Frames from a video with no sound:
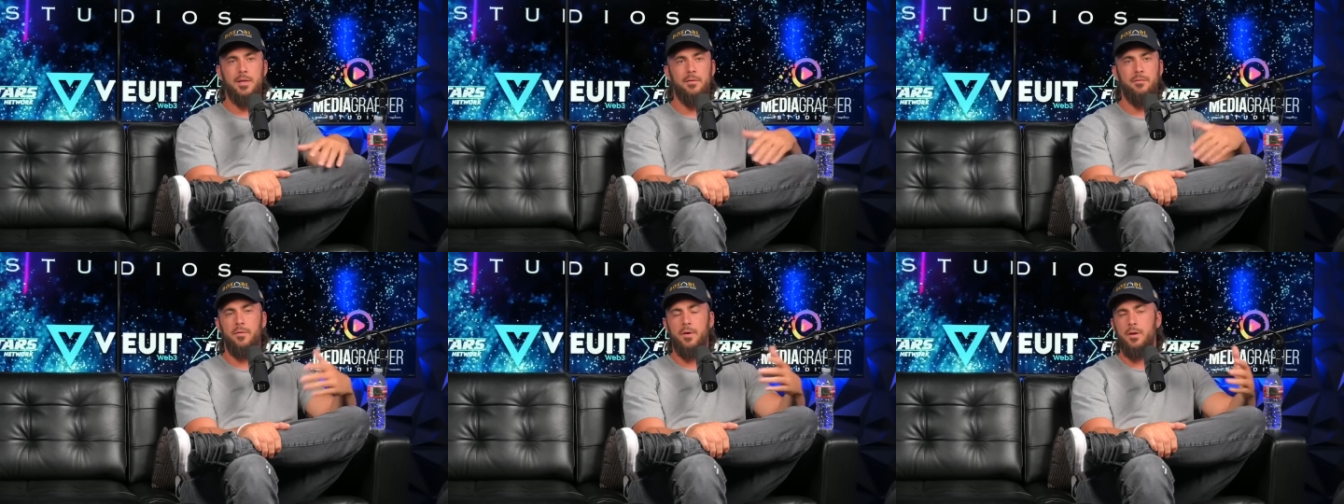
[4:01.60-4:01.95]

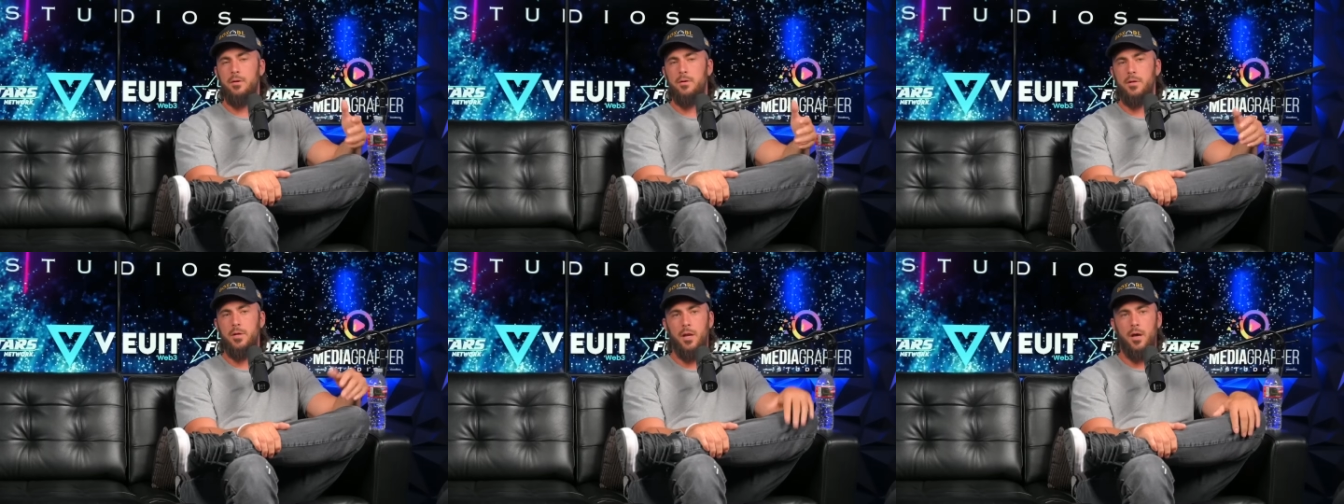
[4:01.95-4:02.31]

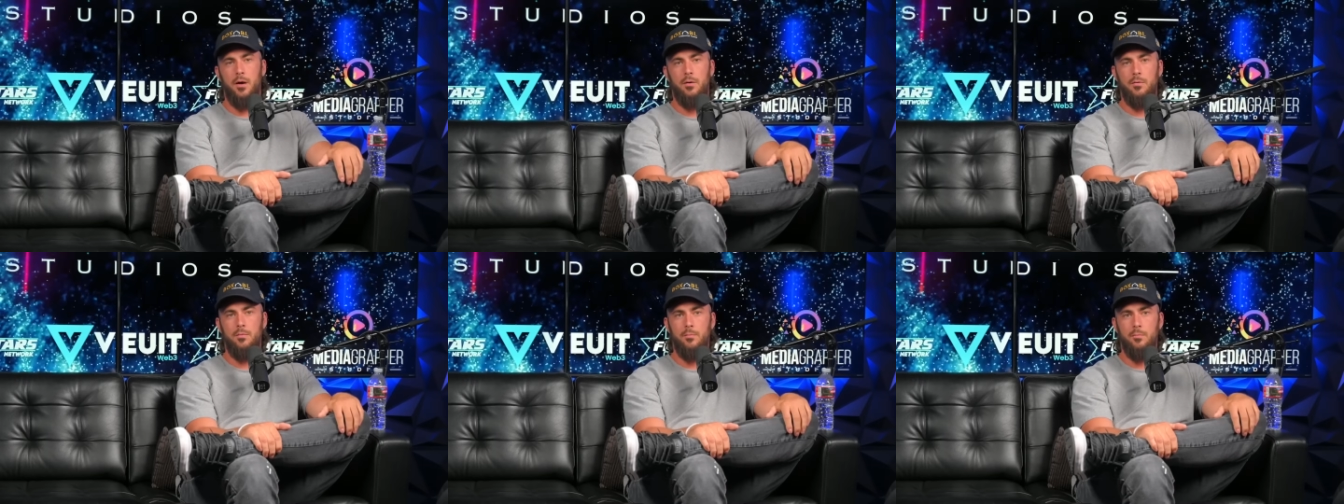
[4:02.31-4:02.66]
different, you
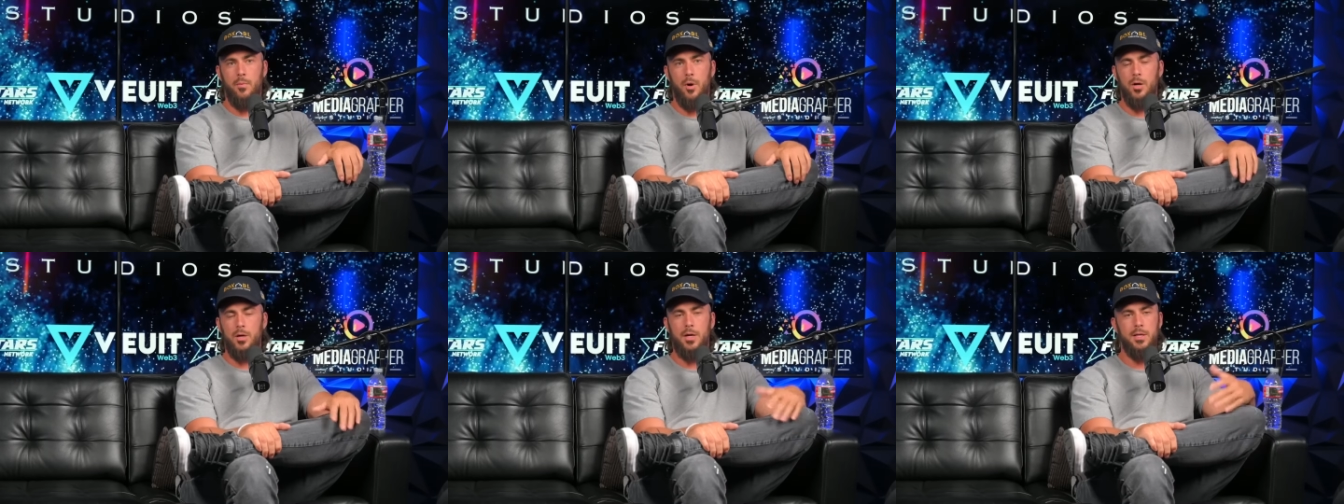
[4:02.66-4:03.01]
know,
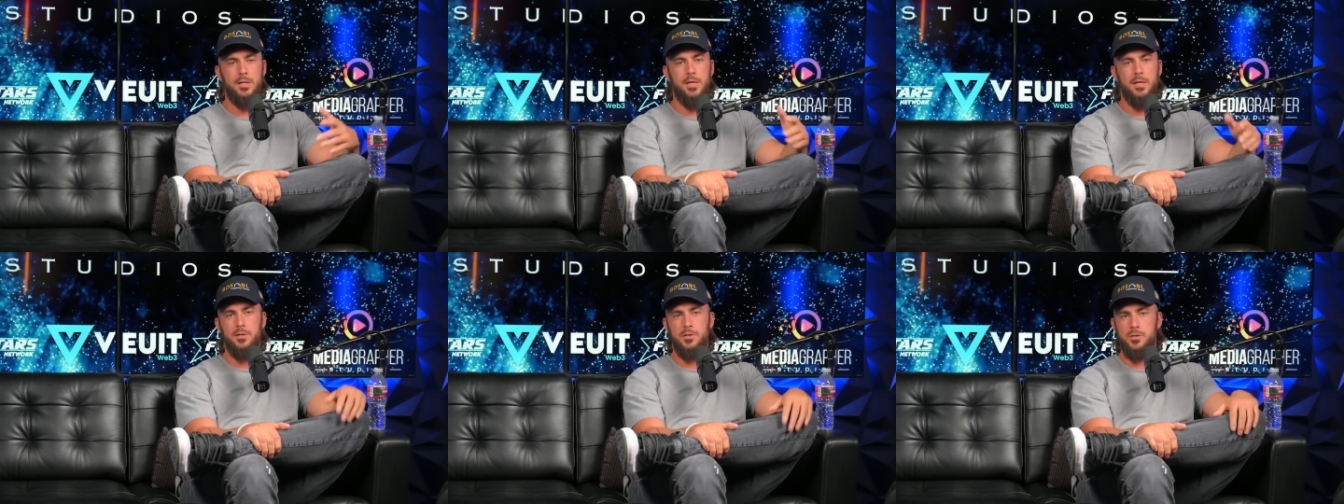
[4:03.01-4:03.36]

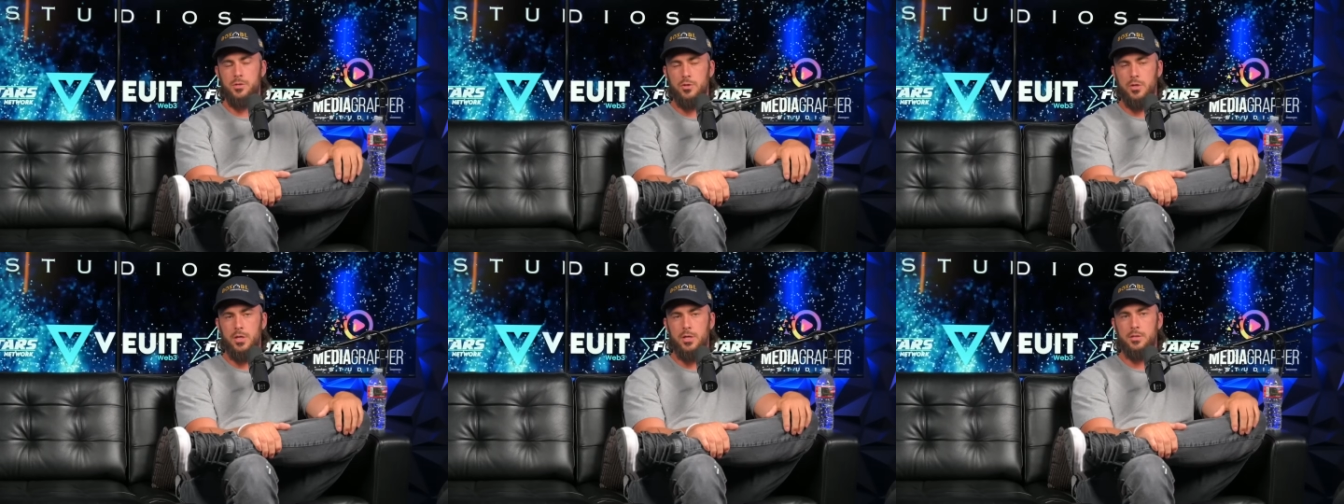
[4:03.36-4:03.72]
market
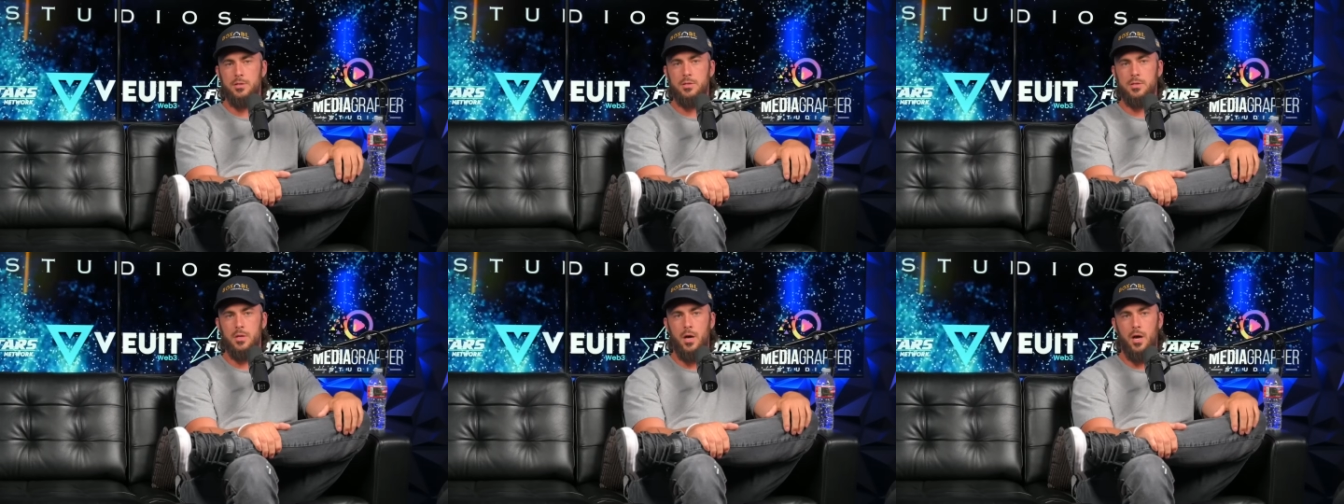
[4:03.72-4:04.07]

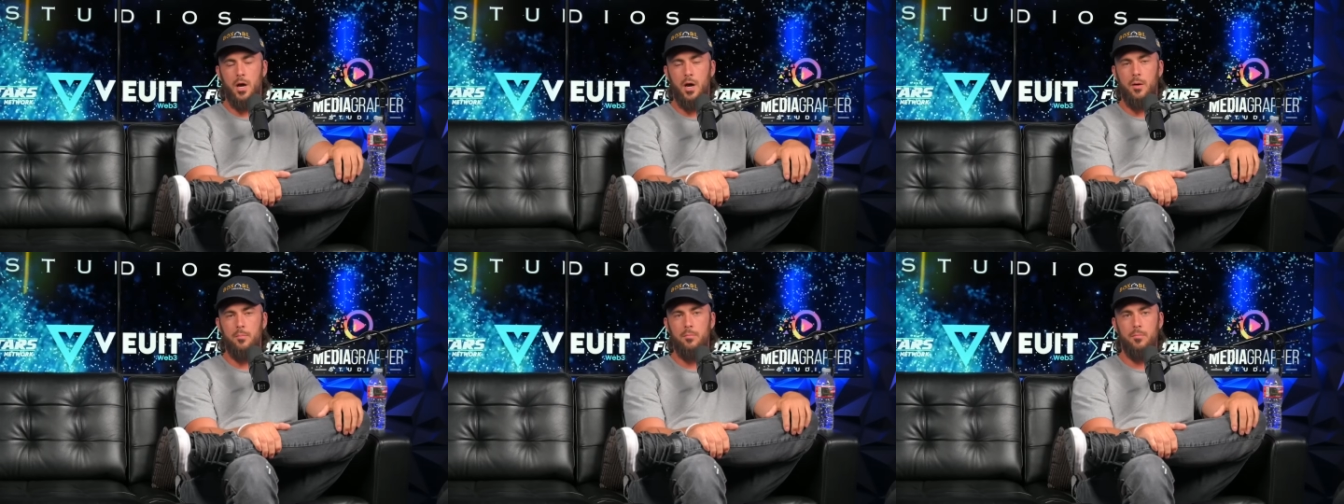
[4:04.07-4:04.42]
industries,
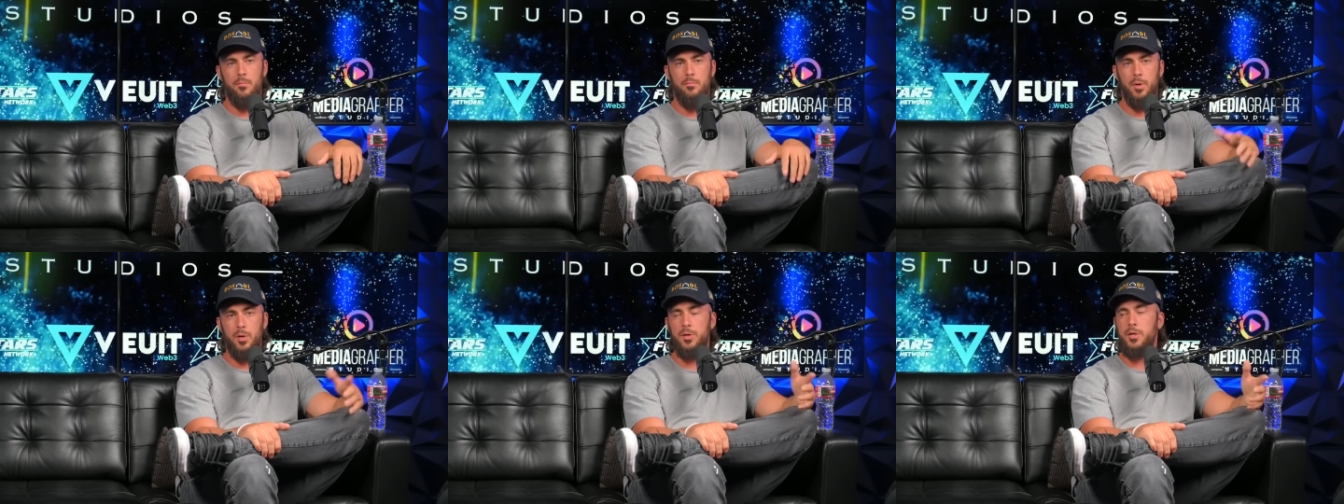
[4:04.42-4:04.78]
uh,
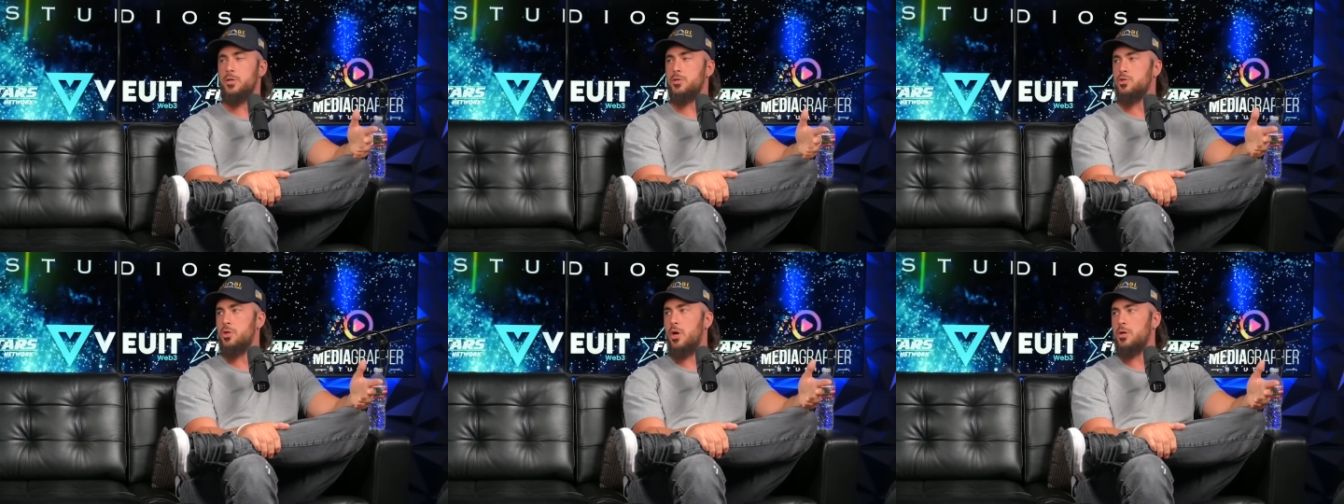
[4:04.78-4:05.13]
building
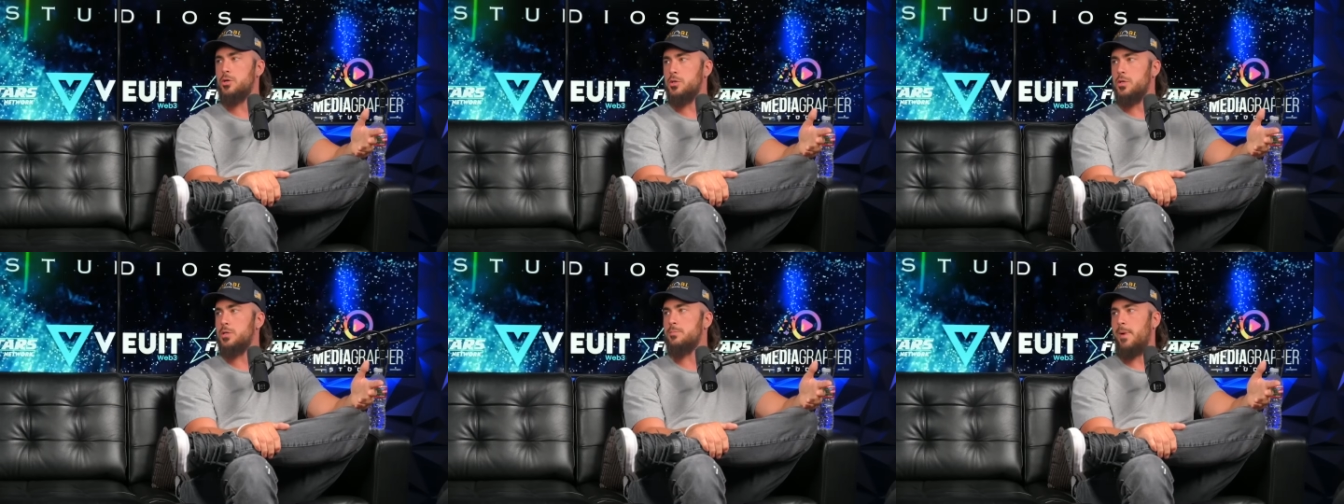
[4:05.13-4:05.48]

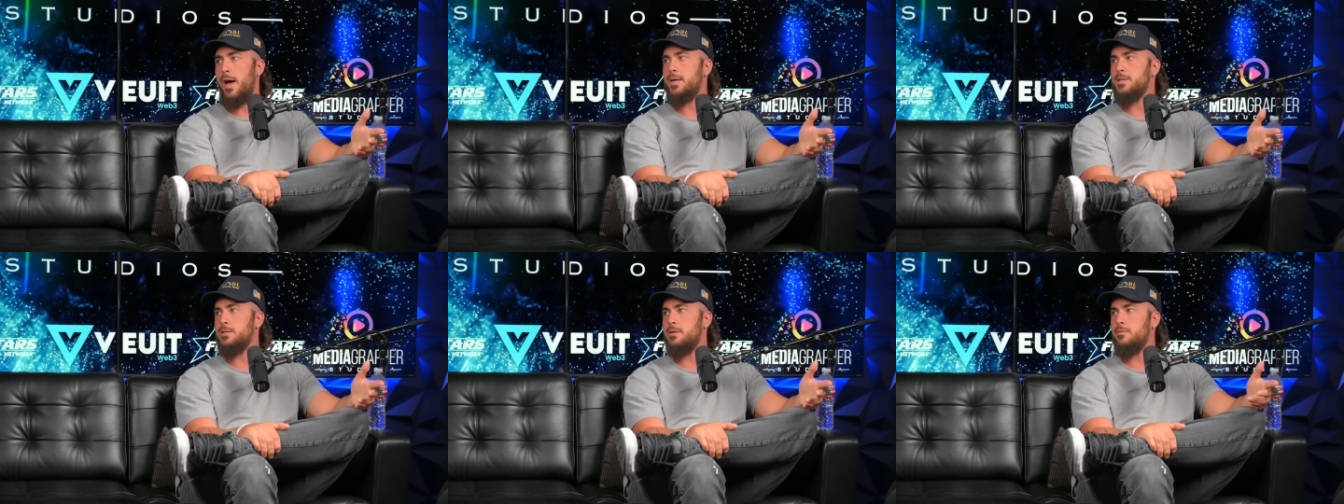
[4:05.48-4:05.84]
construction is
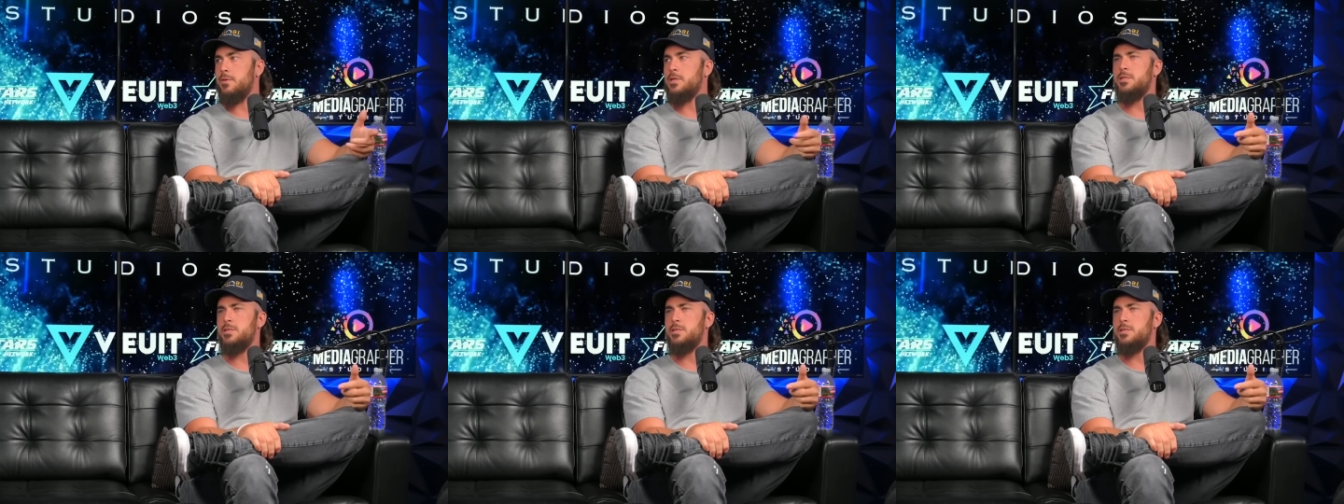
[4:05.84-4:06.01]
massive.